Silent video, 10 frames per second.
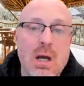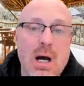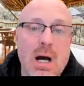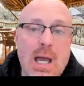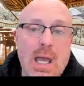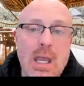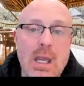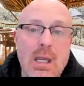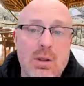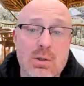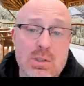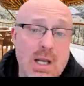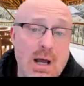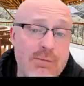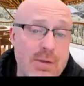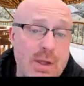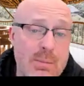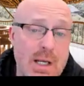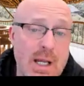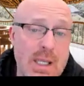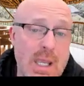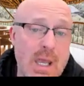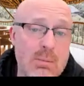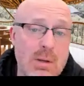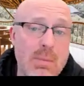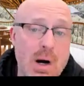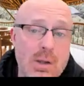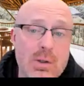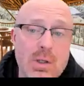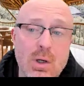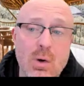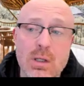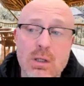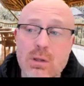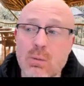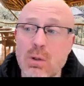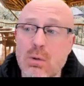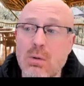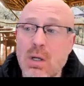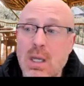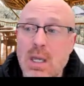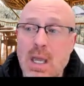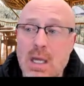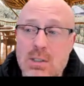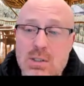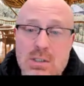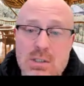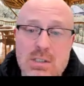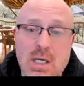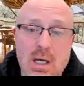There's enough of them that I can't be bothered going through and just